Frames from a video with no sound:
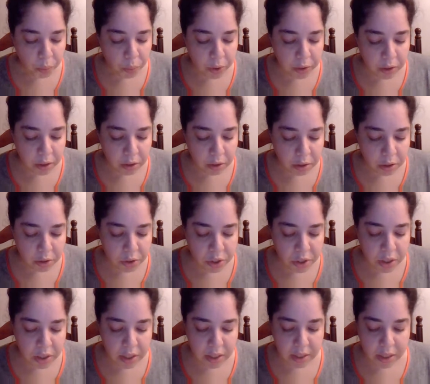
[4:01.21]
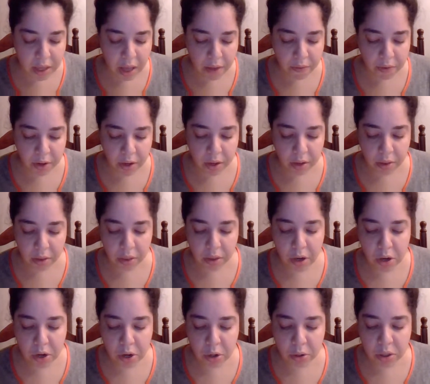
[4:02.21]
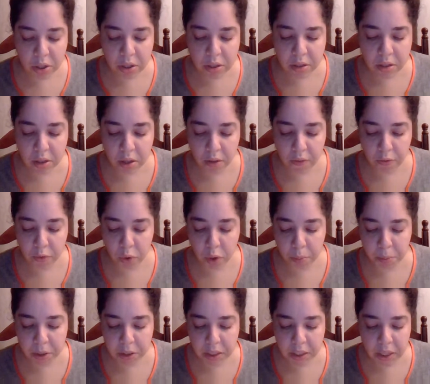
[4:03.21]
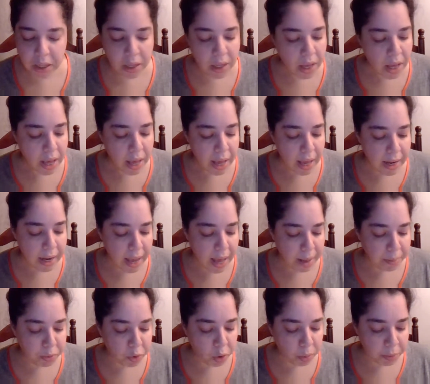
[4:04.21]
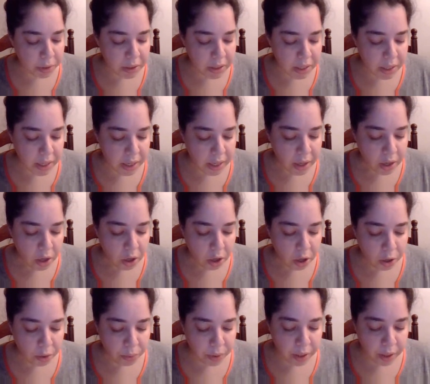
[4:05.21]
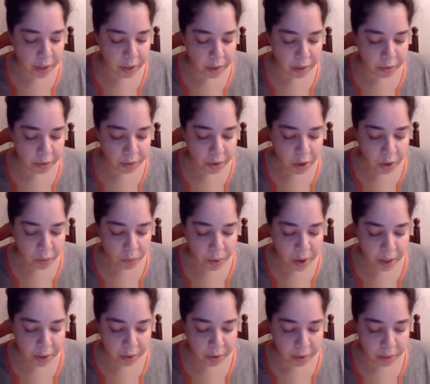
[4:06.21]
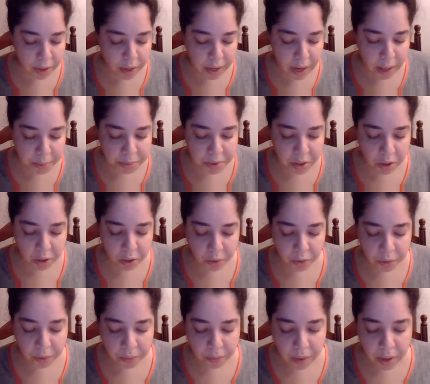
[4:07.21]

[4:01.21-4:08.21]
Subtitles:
One conclusion is evident. The notions of normality and abnormality are relative rather than absolute.